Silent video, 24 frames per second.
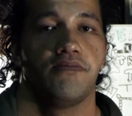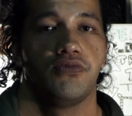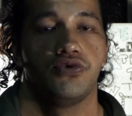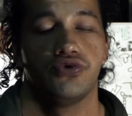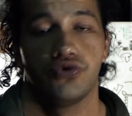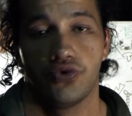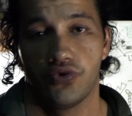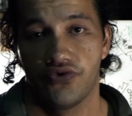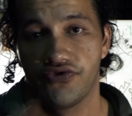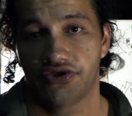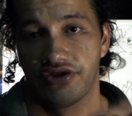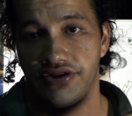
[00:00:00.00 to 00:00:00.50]

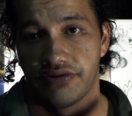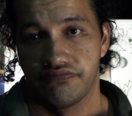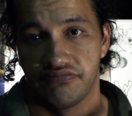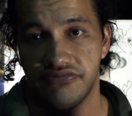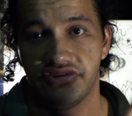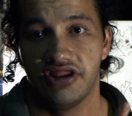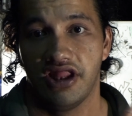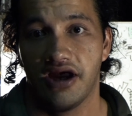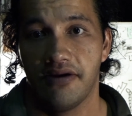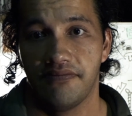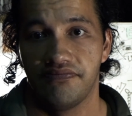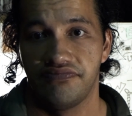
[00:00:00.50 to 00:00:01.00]
and all the
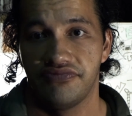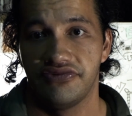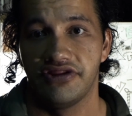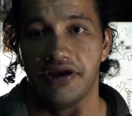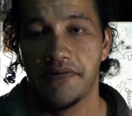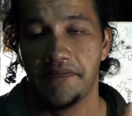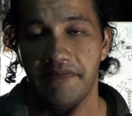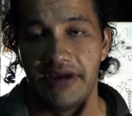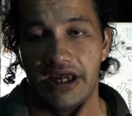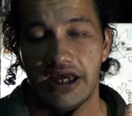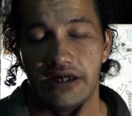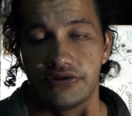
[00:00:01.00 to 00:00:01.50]

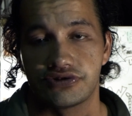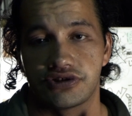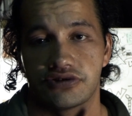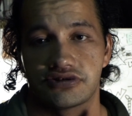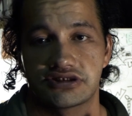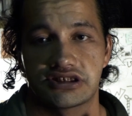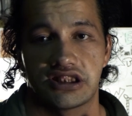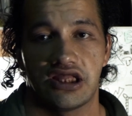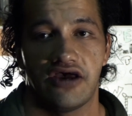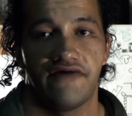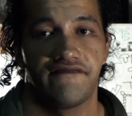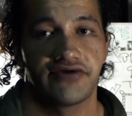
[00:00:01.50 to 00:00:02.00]
amount
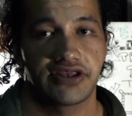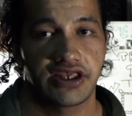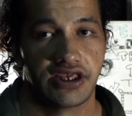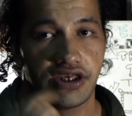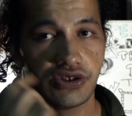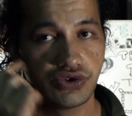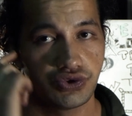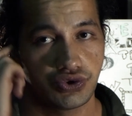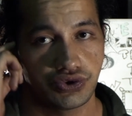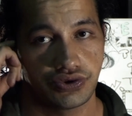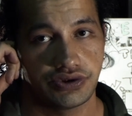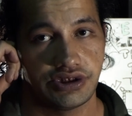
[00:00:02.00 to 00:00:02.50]
of Slavic
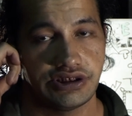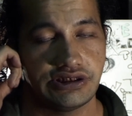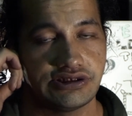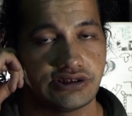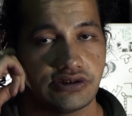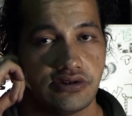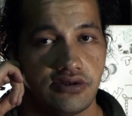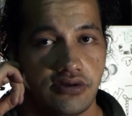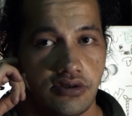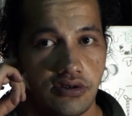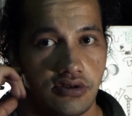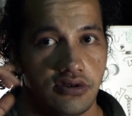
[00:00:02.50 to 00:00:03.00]

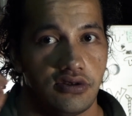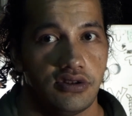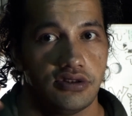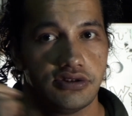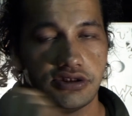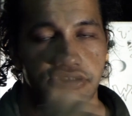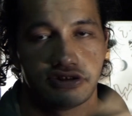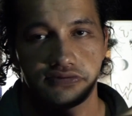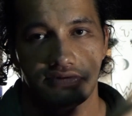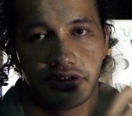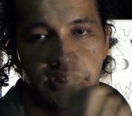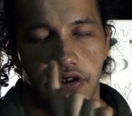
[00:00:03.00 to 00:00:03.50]
countries
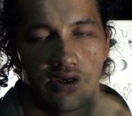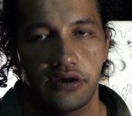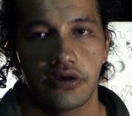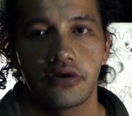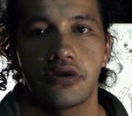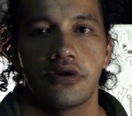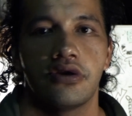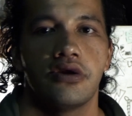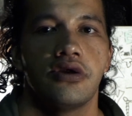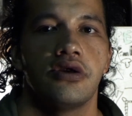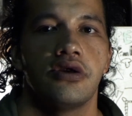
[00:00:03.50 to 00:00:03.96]
in this video.